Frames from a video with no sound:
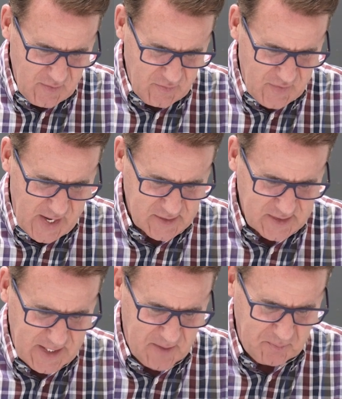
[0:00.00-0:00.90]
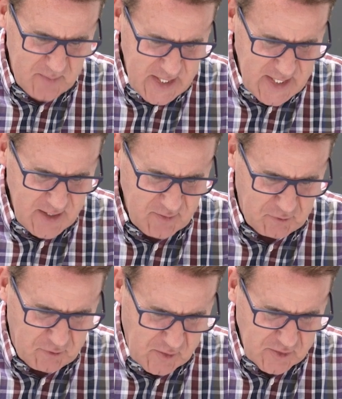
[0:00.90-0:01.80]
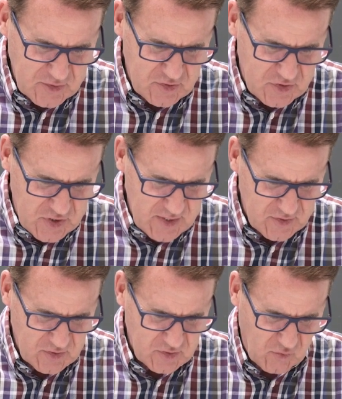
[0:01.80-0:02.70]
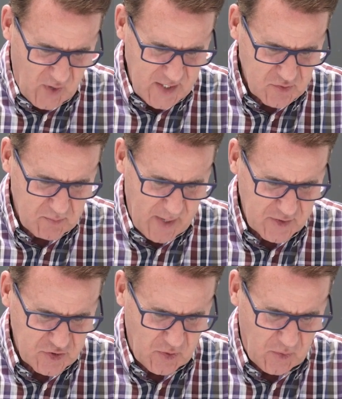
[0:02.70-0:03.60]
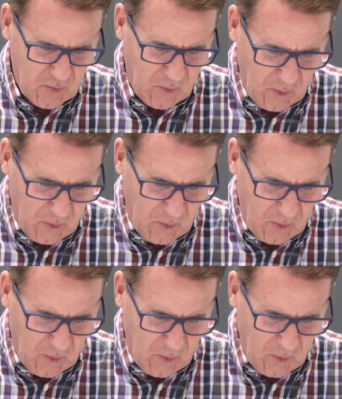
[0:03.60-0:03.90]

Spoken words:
that in me first Jesus Christ might show